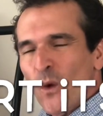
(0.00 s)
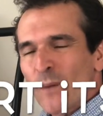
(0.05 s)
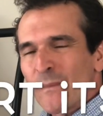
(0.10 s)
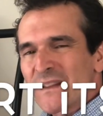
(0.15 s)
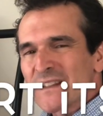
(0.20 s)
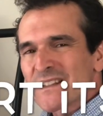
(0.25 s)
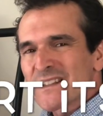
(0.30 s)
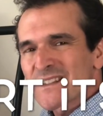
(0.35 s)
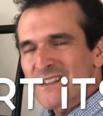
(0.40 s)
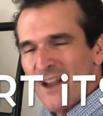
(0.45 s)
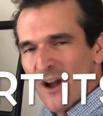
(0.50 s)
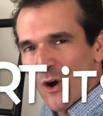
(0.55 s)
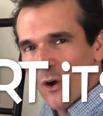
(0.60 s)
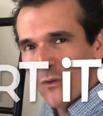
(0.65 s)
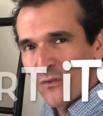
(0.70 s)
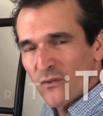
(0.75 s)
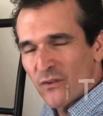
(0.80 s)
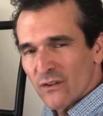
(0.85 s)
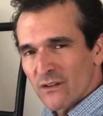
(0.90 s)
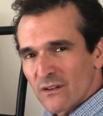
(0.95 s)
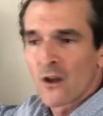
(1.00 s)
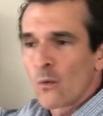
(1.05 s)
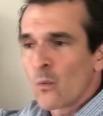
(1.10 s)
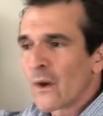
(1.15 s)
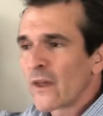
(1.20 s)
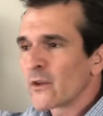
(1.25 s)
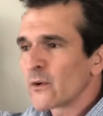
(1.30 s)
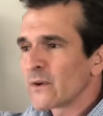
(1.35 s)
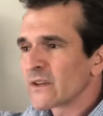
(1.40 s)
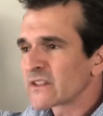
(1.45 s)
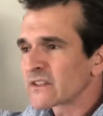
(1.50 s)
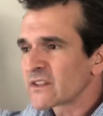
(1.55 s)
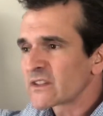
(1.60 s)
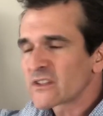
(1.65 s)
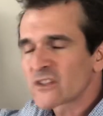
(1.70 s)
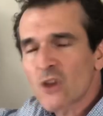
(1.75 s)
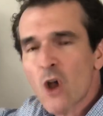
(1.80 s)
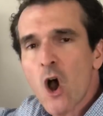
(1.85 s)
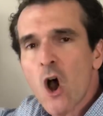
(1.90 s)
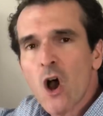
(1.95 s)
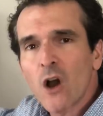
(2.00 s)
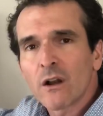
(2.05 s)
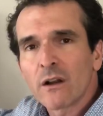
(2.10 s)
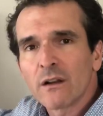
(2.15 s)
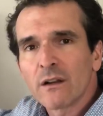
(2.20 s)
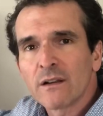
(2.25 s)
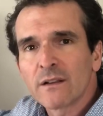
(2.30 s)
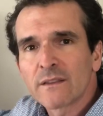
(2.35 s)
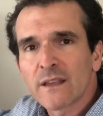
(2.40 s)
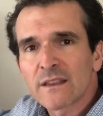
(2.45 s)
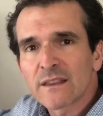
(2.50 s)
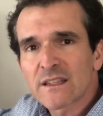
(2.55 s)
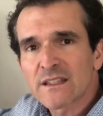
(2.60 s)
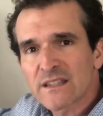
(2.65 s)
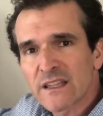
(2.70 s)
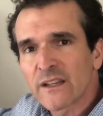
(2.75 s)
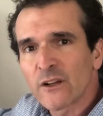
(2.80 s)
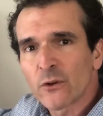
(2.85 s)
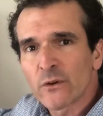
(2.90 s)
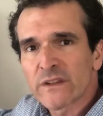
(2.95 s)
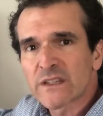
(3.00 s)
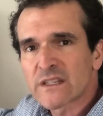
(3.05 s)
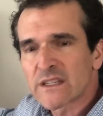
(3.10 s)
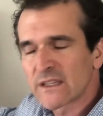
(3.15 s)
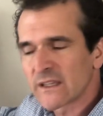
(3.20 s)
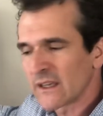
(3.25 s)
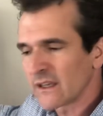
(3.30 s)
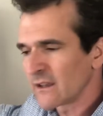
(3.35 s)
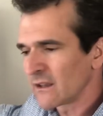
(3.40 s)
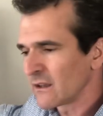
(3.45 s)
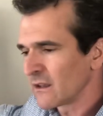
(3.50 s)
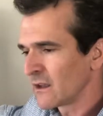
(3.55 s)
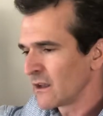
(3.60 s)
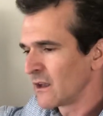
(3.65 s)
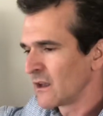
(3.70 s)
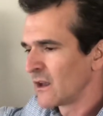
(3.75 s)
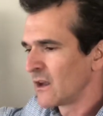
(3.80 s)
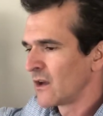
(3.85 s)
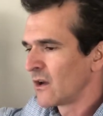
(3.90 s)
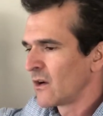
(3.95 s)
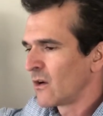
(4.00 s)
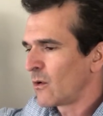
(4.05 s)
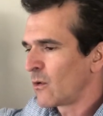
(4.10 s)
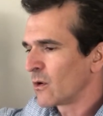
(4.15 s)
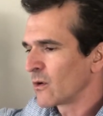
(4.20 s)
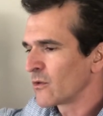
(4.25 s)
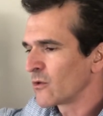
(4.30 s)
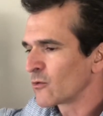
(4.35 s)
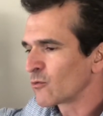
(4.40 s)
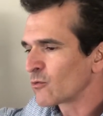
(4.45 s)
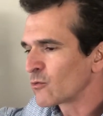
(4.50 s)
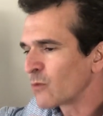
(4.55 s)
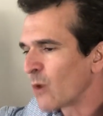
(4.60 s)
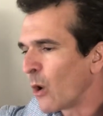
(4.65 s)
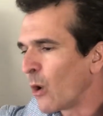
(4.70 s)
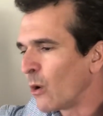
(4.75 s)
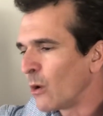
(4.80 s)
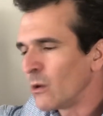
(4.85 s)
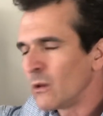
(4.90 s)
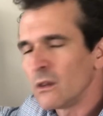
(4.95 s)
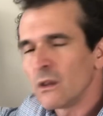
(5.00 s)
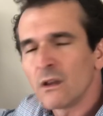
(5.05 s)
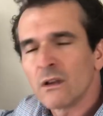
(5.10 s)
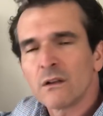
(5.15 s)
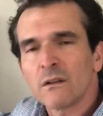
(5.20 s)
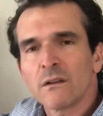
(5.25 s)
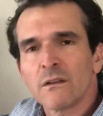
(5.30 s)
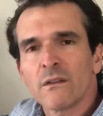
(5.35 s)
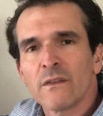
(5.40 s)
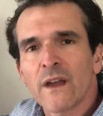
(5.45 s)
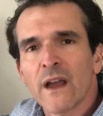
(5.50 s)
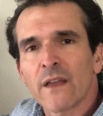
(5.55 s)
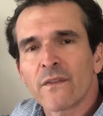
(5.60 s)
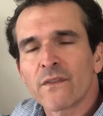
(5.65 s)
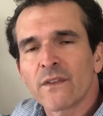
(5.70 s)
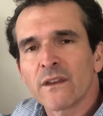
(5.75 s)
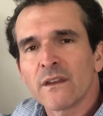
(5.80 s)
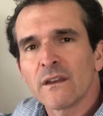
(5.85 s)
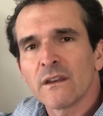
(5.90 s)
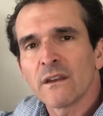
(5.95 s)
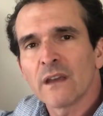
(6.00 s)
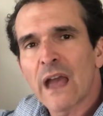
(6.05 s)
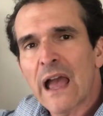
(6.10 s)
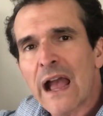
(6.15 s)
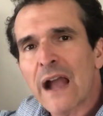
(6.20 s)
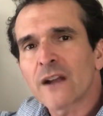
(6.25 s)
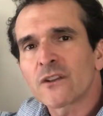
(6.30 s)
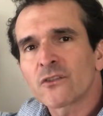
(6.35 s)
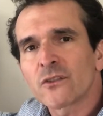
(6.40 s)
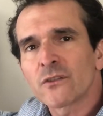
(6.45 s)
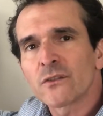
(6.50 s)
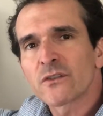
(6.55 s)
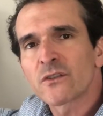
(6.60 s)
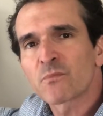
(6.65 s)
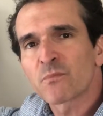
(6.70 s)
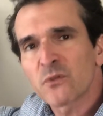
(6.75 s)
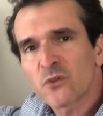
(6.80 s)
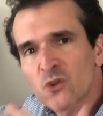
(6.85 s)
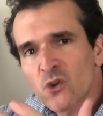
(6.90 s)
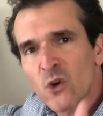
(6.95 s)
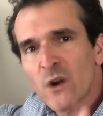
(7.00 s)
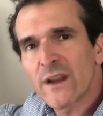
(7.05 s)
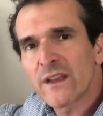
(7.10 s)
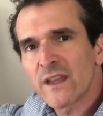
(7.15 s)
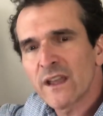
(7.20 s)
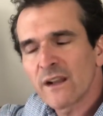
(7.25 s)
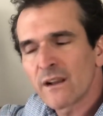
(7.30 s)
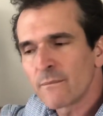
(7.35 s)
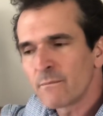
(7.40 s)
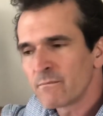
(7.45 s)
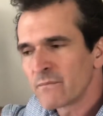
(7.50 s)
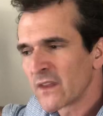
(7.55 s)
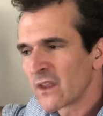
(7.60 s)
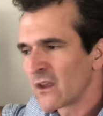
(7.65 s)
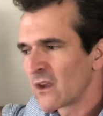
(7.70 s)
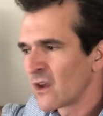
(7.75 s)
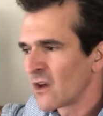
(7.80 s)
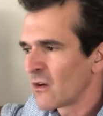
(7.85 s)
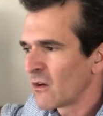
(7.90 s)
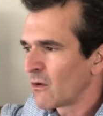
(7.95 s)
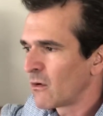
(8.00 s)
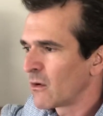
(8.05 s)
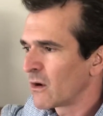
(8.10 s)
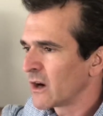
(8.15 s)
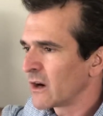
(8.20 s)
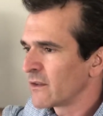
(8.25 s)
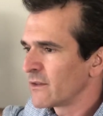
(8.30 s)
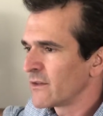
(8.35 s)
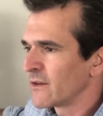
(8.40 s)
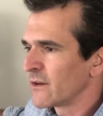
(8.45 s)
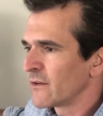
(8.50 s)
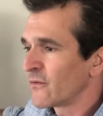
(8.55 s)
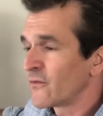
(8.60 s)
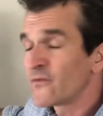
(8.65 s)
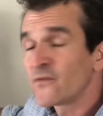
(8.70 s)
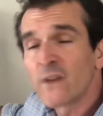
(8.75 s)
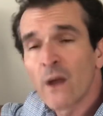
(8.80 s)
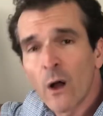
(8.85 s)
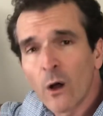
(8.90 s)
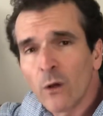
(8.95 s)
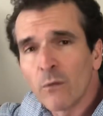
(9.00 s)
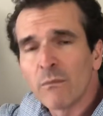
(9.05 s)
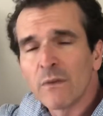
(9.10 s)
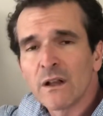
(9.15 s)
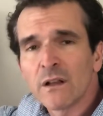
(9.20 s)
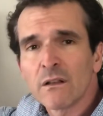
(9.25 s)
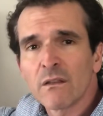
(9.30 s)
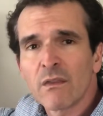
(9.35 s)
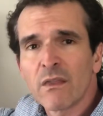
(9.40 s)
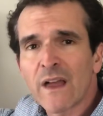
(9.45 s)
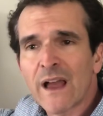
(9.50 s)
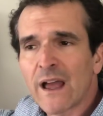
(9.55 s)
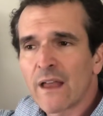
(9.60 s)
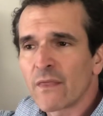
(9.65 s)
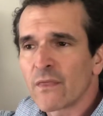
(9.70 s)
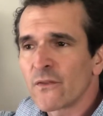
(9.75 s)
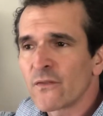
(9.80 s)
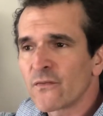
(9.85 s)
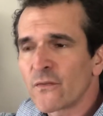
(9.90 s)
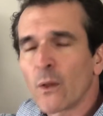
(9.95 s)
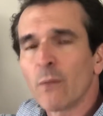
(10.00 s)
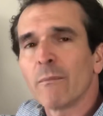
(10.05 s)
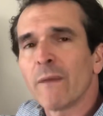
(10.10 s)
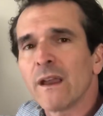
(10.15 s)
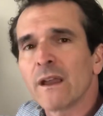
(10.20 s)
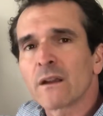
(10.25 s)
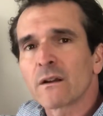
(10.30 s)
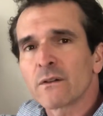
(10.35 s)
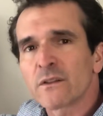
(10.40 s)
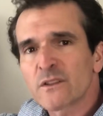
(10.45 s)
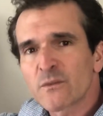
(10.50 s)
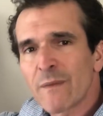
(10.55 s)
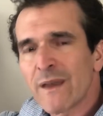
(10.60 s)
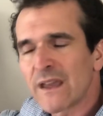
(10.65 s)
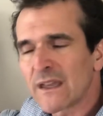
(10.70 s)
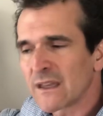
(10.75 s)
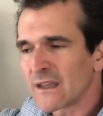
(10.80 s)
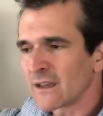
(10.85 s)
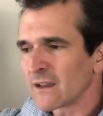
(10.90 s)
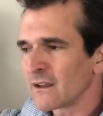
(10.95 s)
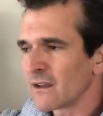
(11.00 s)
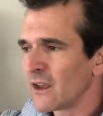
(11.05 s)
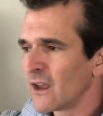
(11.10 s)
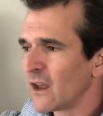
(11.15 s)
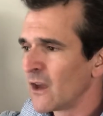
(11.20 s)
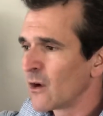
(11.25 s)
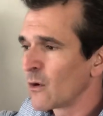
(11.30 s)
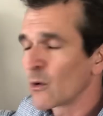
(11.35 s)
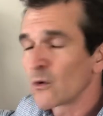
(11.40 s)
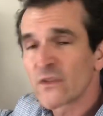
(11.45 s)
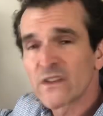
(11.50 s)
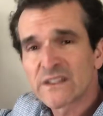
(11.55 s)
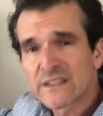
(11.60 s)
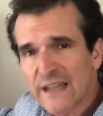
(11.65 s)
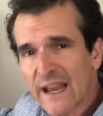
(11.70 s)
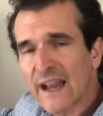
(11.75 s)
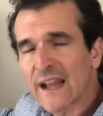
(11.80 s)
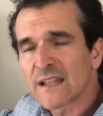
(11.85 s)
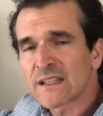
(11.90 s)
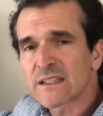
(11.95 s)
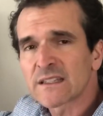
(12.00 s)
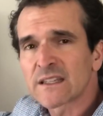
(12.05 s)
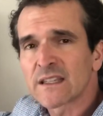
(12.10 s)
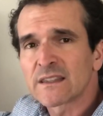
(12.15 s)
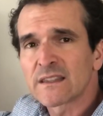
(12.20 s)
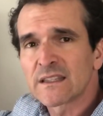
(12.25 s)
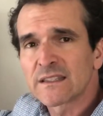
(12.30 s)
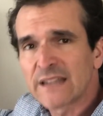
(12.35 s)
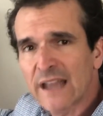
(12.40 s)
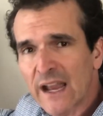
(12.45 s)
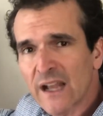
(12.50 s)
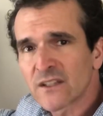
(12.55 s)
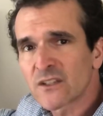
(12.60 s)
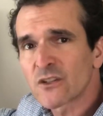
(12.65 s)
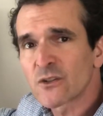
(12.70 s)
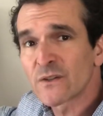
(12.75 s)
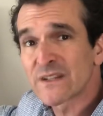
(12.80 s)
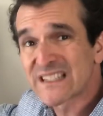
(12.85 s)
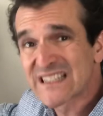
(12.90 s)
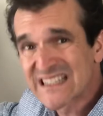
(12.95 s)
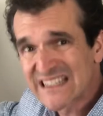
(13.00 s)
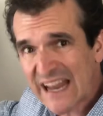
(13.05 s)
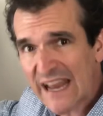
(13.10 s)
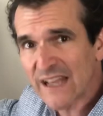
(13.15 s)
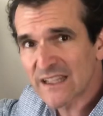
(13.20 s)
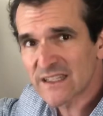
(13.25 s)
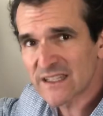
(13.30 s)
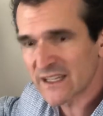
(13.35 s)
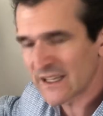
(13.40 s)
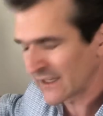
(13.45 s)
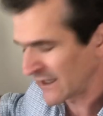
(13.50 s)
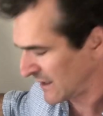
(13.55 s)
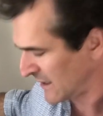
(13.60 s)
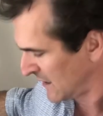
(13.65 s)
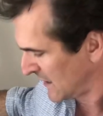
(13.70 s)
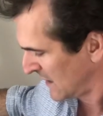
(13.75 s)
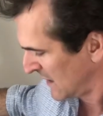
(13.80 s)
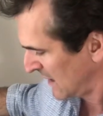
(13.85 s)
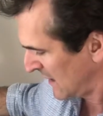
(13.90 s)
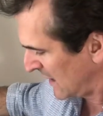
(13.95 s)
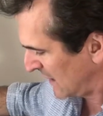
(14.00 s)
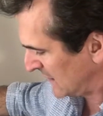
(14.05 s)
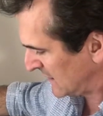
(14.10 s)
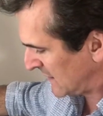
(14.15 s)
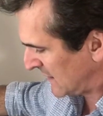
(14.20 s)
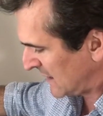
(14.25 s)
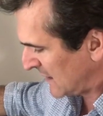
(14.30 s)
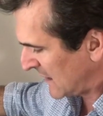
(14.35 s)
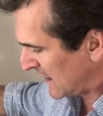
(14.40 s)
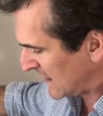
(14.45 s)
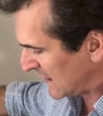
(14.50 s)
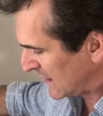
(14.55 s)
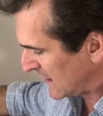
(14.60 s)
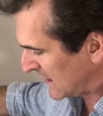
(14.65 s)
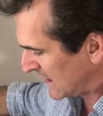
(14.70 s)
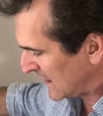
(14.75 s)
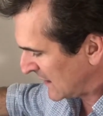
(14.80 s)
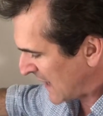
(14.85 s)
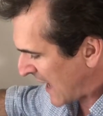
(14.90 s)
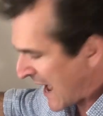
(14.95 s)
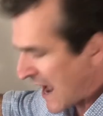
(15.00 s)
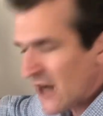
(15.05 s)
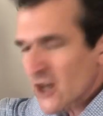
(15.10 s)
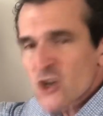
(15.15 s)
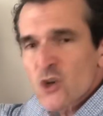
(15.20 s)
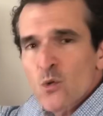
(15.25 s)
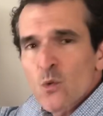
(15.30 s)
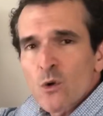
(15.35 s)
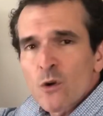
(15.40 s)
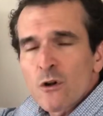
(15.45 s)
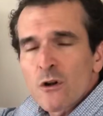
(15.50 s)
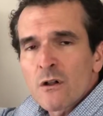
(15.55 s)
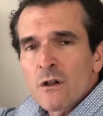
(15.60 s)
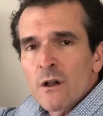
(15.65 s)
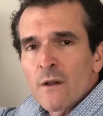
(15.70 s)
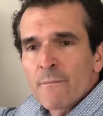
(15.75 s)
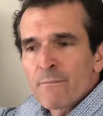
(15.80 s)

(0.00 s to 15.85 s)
itself, whether it's the song that the singer is singing, or the role that the actor is portraying, or the film that the filmmaker is making, or the dance that the dancer is dancing. It's the actual